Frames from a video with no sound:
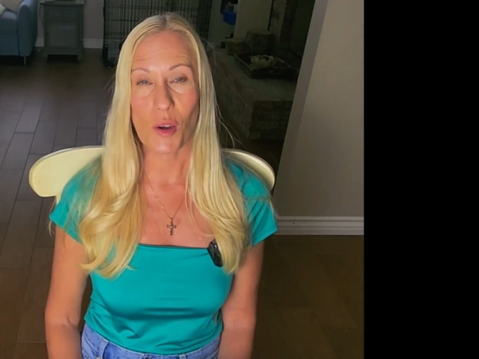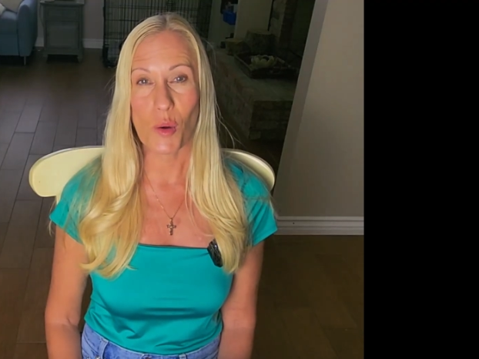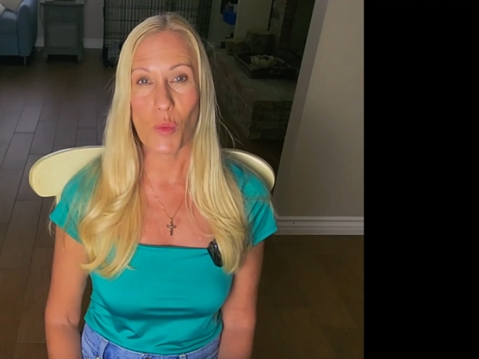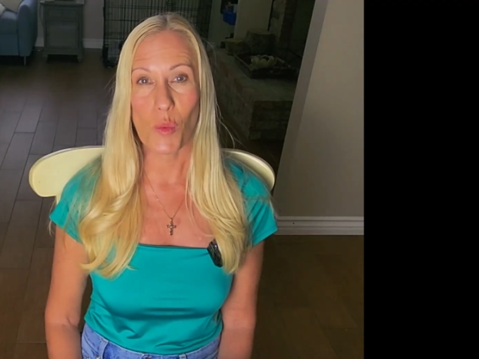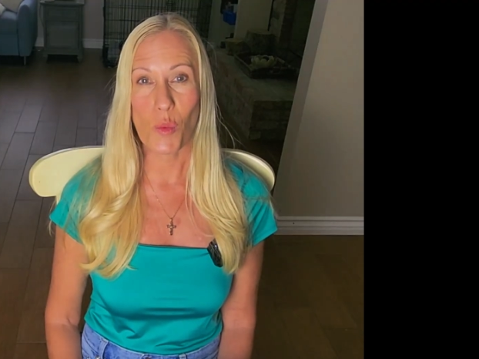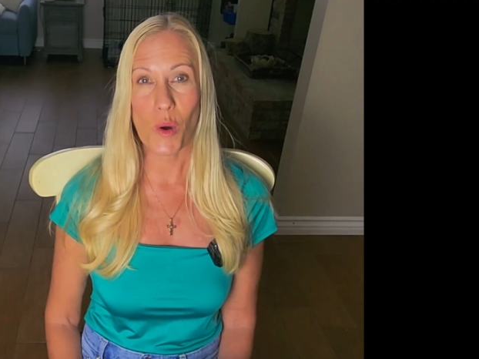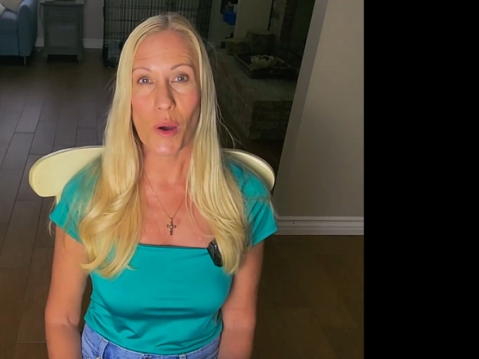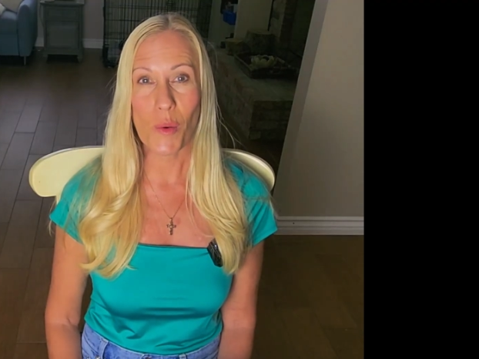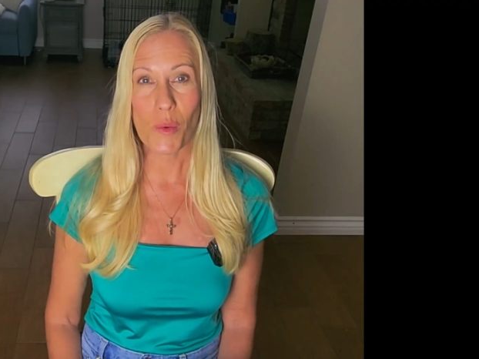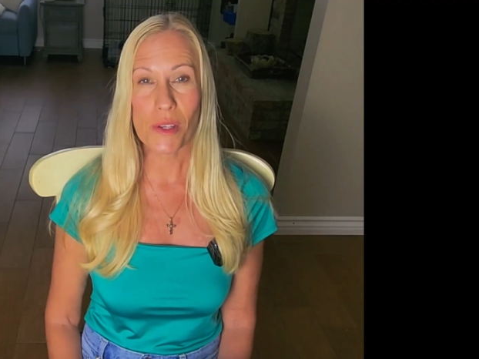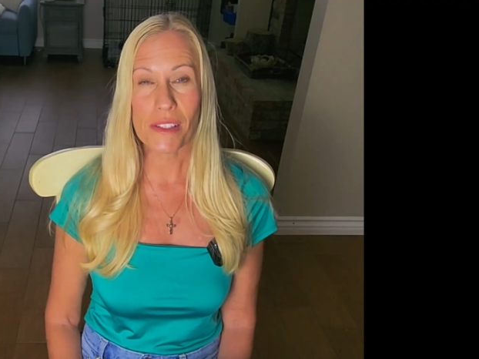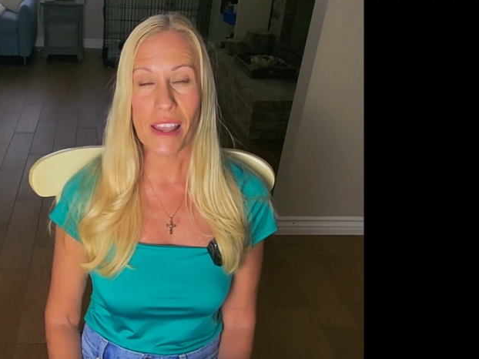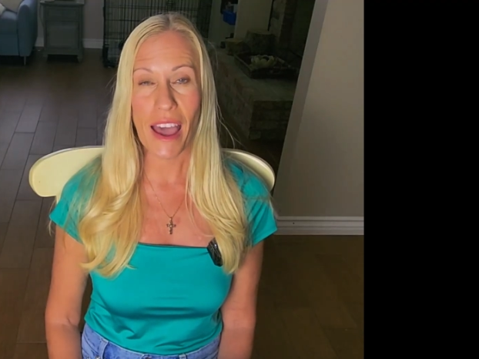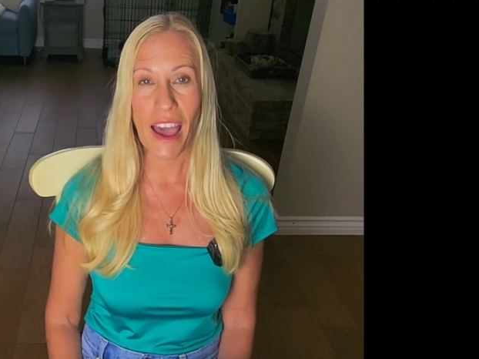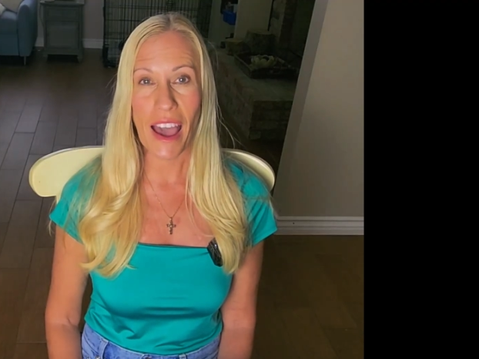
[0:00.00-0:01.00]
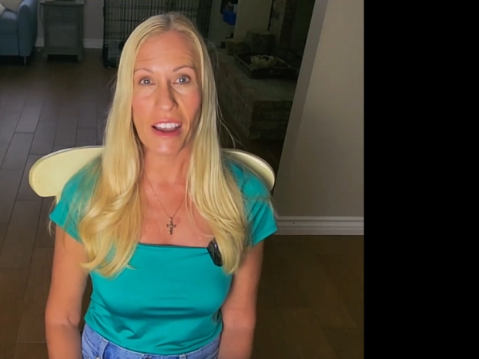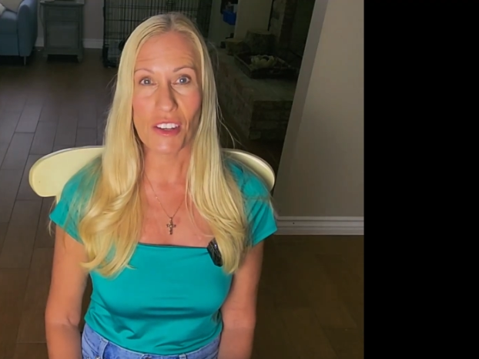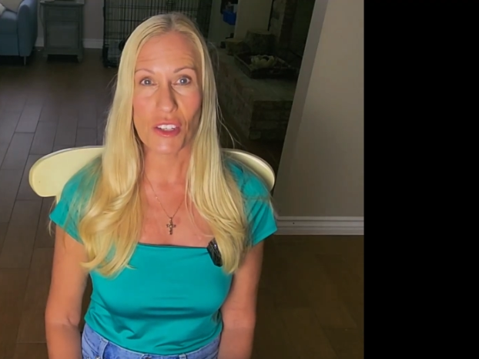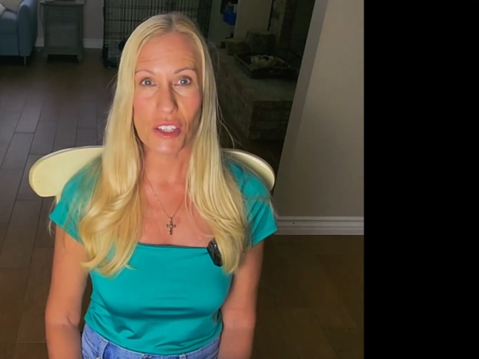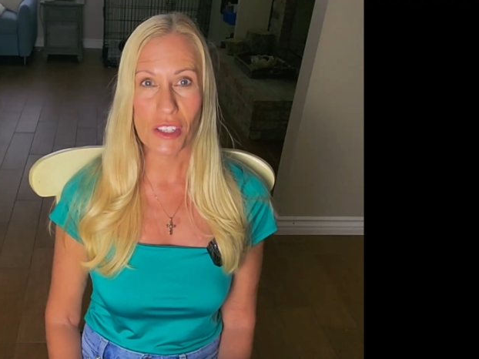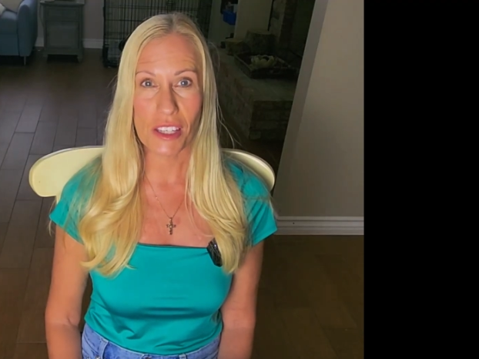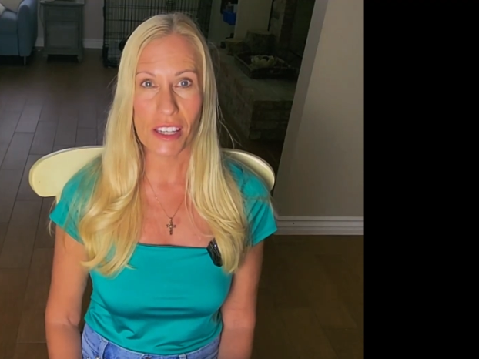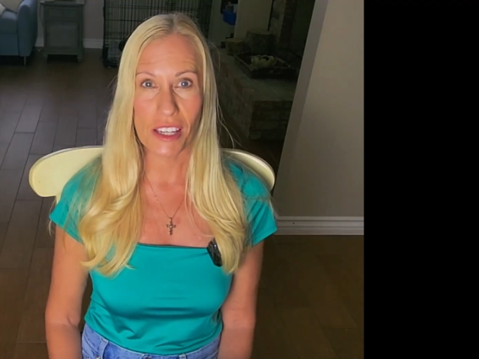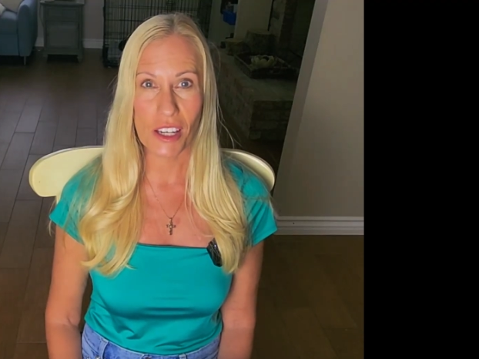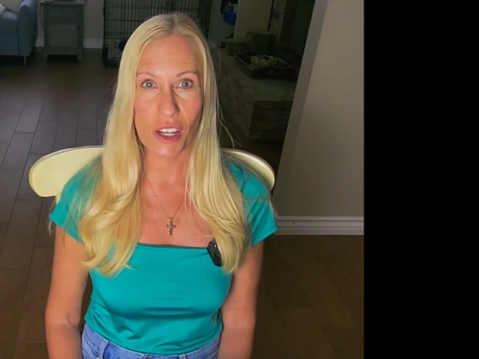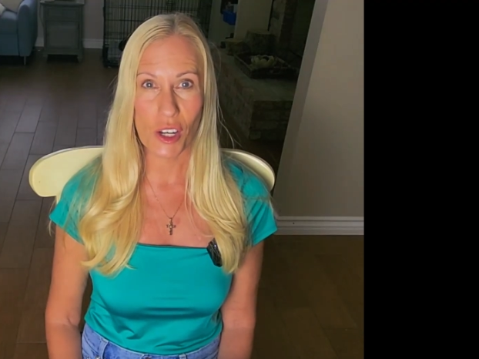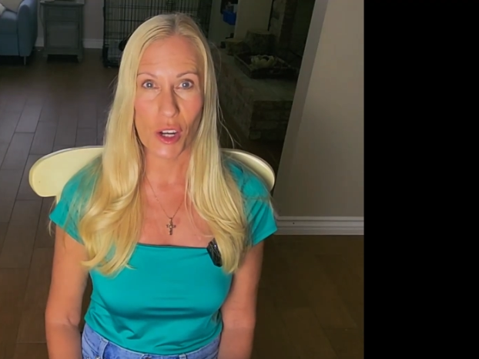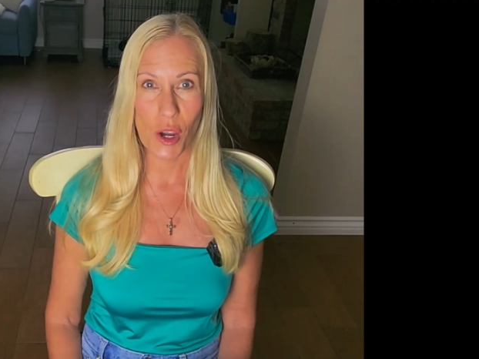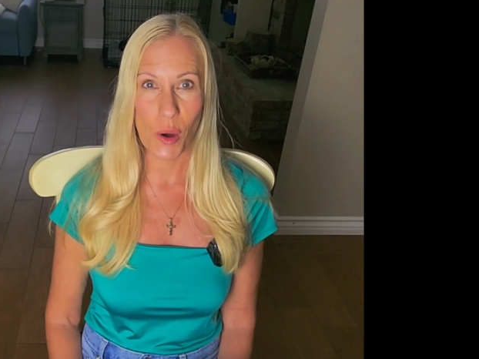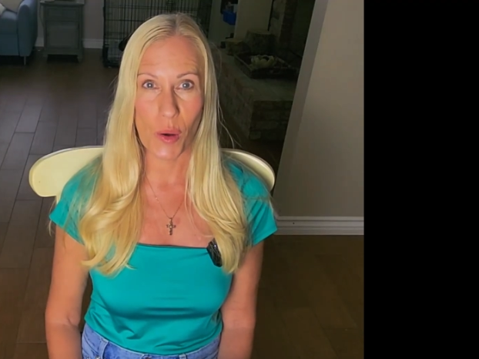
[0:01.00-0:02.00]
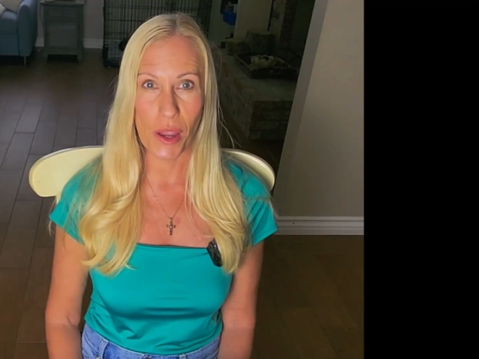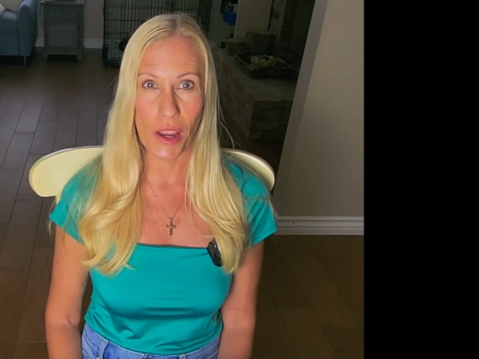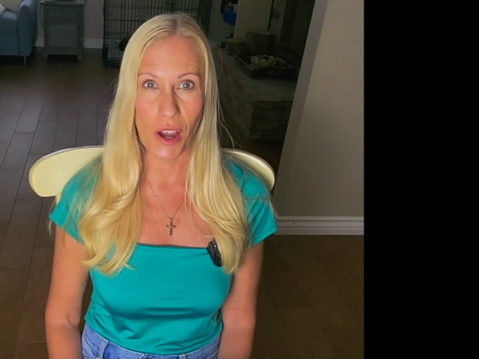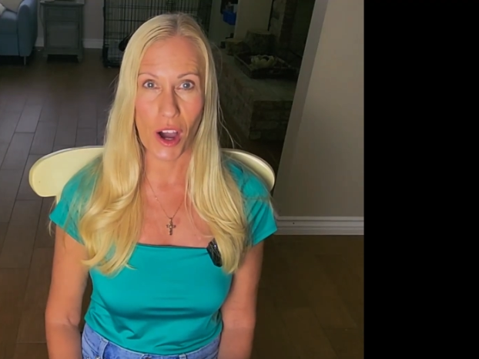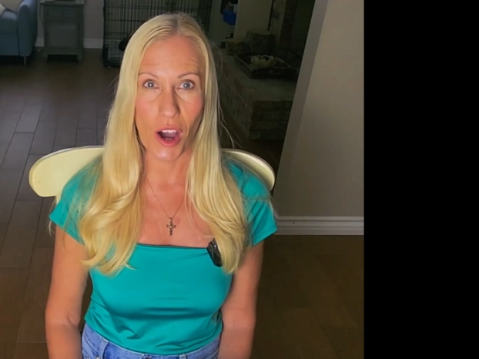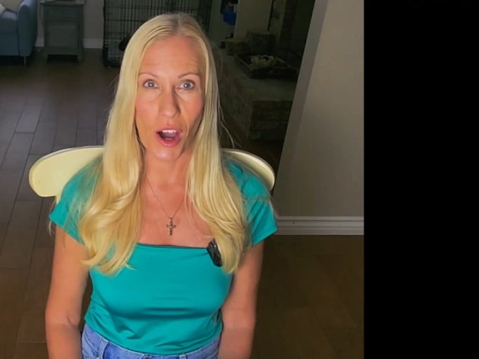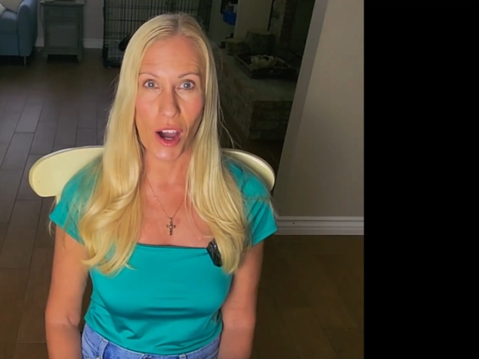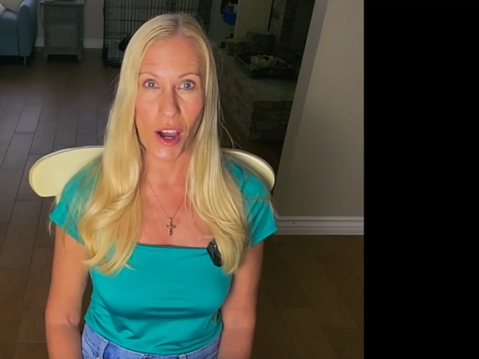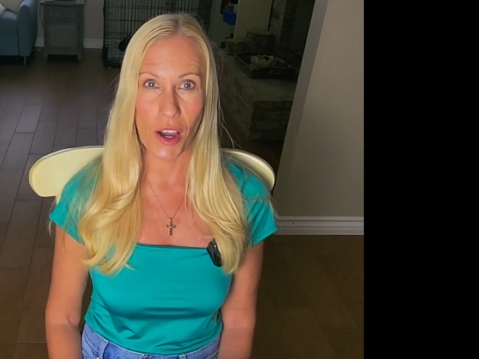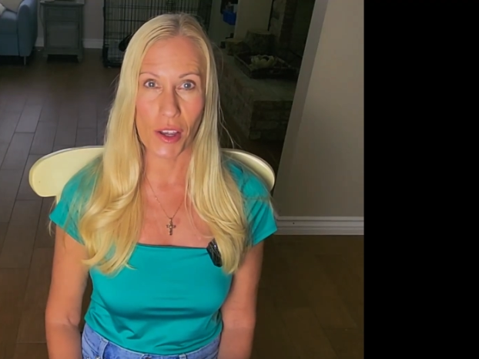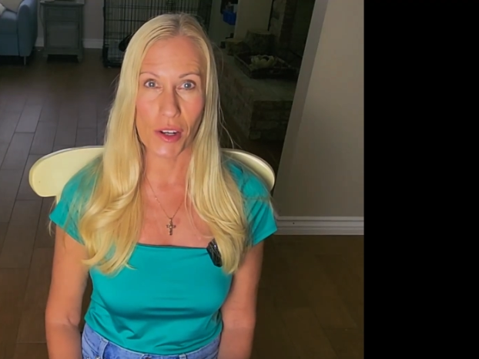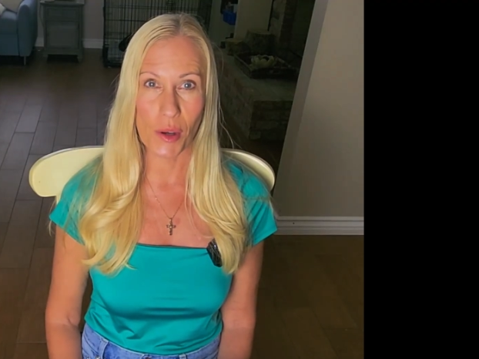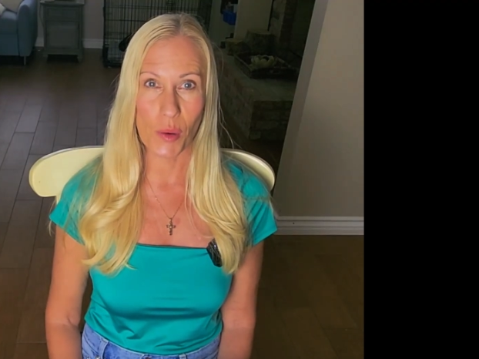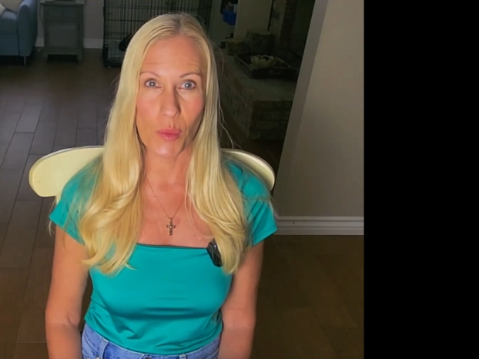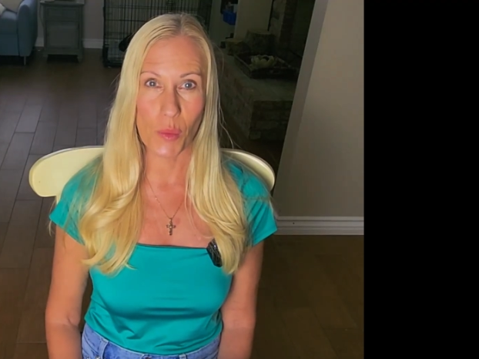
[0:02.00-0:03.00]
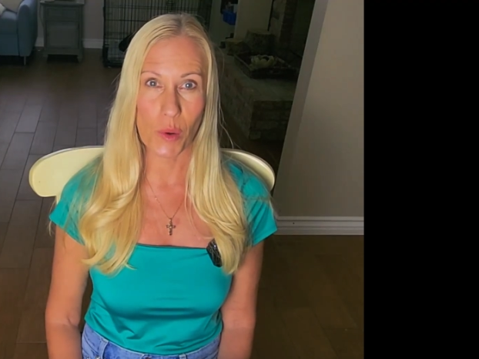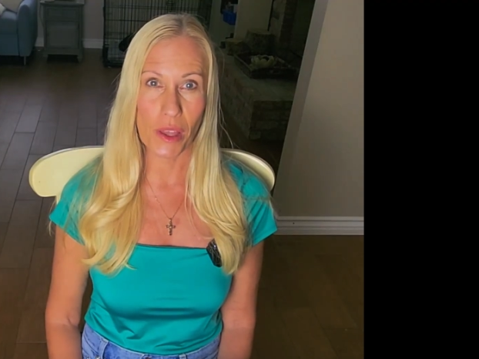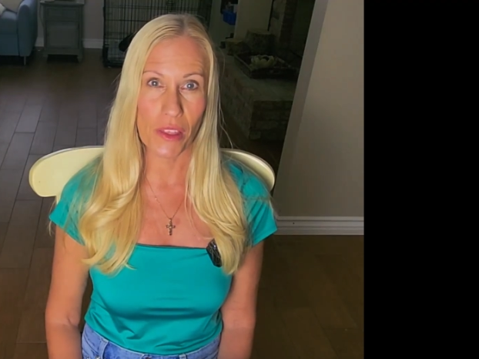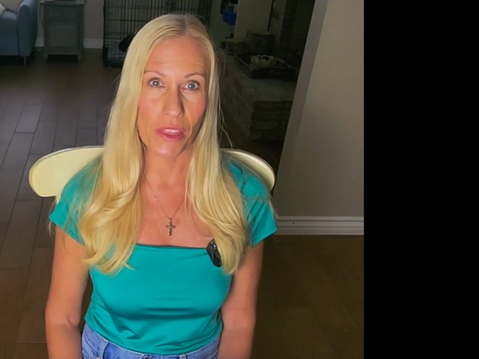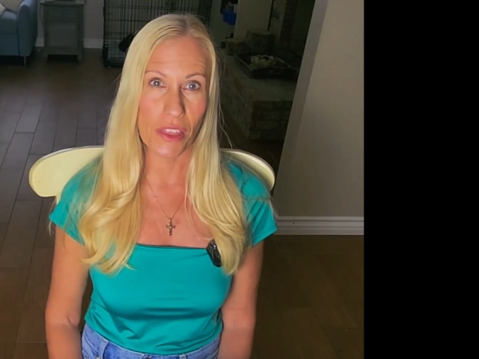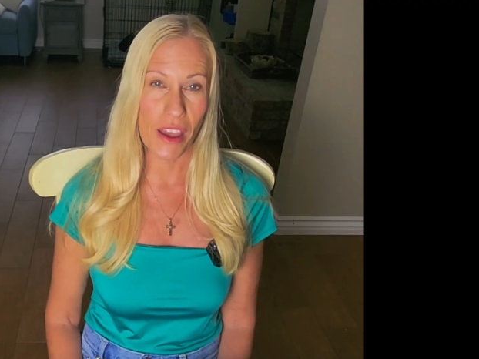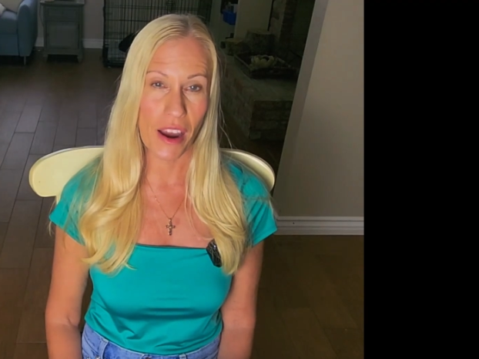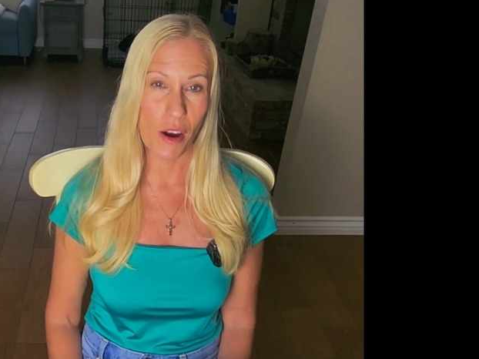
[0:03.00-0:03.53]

what was actually going on with